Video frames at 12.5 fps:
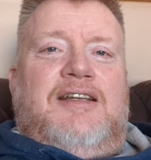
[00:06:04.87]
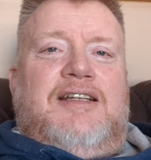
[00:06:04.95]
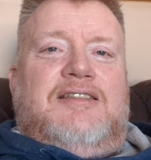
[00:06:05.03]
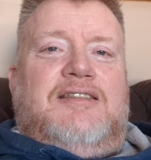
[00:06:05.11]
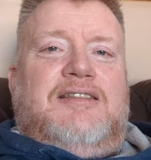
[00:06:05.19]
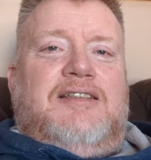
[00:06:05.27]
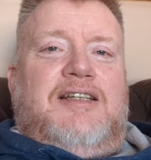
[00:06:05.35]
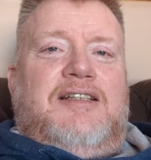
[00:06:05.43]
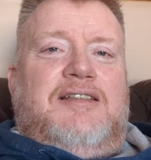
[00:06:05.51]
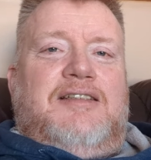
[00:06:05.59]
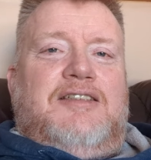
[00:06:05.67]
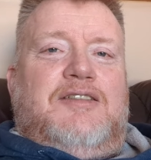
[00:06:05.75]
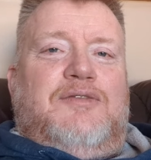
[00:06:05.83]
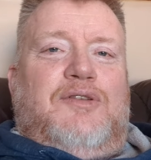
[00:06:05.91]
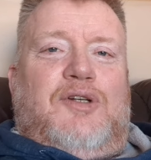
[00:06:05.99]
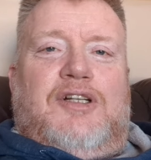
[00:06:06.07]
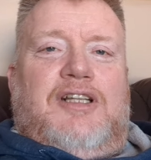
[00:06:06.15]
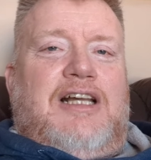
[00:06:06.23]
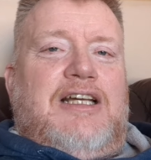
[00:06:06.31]
It's like this
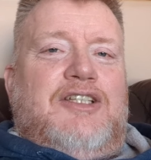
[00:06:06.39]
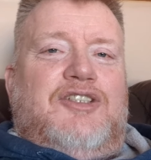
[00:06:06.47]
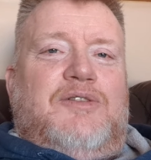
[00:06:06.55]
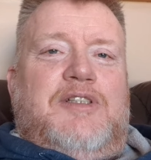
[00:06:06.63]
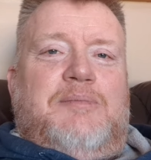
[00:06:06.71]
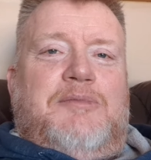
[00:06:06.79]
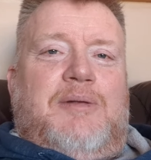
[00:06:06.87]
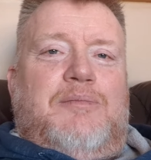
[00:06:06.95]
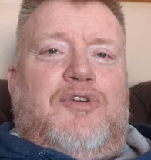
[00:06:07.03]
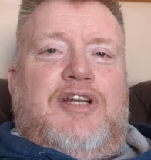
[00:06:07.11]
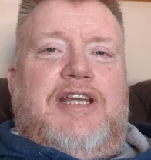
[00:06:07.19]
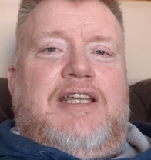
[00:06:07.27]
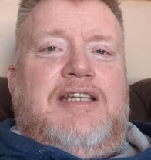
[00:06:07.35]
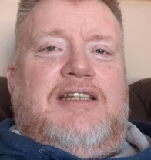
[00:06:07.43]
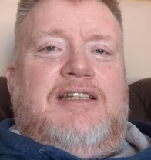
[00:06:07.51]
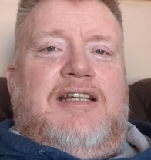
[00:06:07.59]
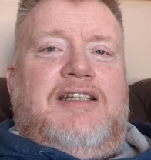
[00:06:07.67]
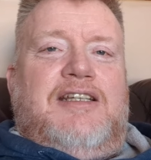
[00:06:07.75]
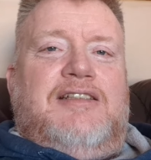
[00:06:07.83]
fertilizer in my brain,
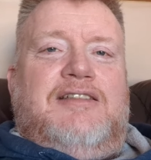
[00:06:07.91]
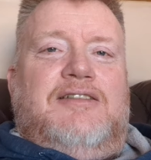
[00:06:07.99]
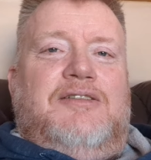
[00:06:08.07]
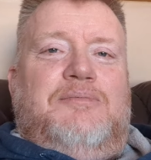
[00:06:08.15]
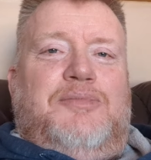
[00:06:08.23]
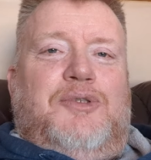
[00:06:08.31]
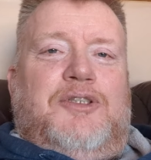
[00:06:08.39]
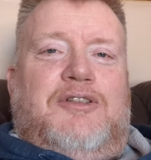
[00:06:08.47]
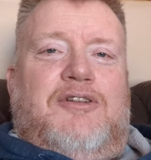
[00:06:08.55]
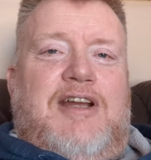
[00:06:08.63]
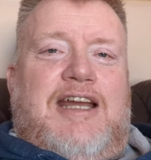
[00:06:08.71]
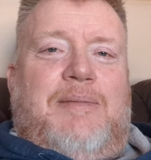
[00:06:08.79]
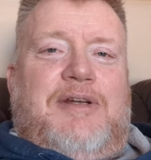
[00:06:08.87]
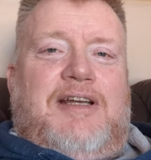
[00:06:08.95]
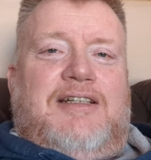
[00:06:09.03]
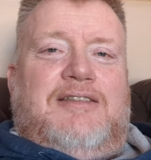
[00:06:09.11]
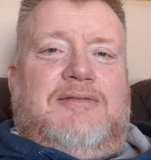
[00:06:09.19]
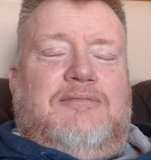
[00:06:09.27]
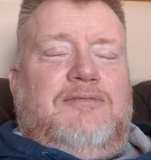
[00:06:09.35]
and I need to put crap on
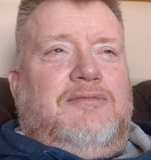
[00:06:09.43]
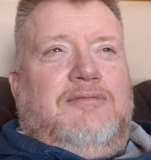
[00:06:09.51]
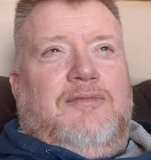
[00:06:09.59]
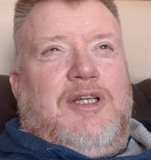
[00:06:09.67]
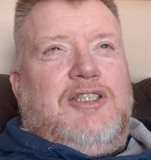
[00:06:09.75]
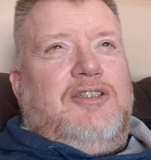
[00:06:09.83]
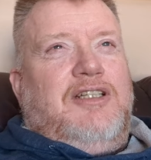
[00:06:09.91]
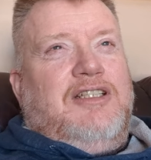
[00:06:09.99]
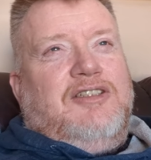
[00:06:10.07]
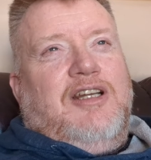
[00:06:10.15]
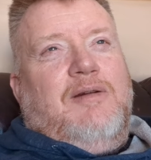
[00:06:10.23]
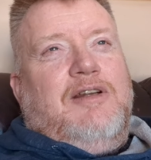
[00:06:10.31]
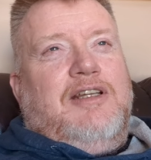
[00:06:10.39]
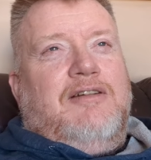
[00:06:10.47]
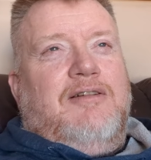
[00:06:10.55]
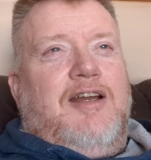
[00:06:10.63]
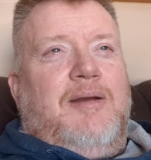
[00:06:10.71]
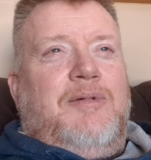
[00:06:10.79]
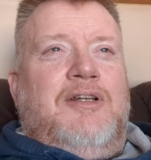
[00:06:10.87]
it. Actually, that's already
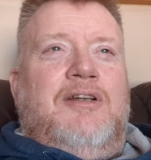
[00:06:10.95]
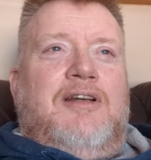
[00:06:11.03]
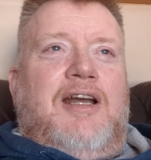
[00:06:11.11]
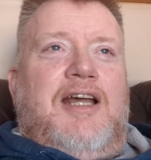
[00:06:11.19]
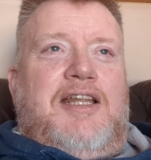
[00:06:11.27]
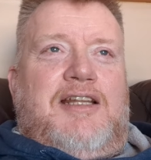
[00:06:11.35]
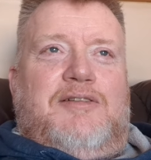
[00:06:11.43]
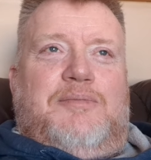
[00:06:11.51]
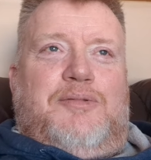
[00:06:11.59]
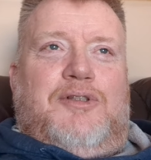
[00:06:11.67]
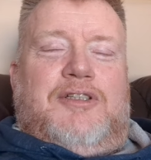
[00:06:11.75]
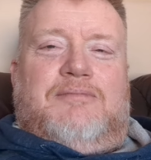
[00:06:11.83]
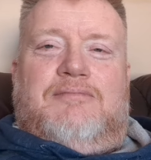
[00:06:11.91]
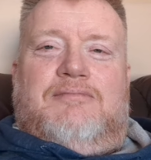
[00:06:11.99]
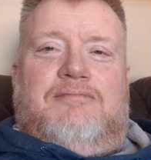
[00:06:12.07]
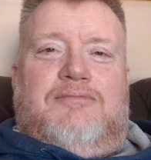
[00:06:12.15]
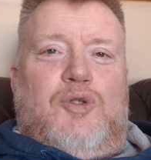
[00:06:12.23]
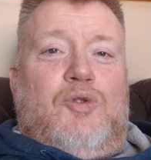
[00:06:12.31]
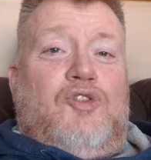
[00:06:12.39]
crap. I need to put
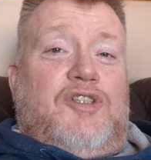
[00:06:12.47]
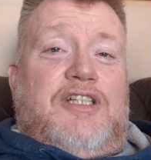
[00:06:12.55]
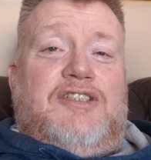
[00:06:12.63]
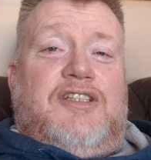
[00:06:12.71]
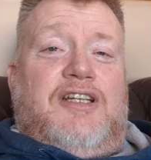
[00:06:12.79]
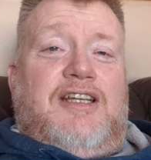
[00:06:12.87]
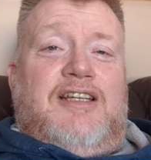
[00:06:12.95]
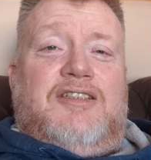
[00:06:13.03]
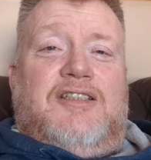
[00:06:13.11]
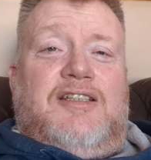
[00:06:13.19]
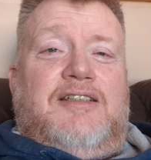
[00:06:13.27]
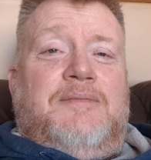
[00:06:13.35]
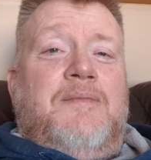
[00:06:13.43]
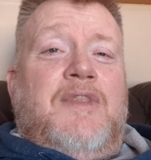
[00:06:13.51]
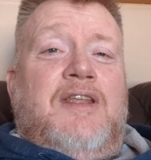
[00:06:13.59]
nutrients, I guess, in it.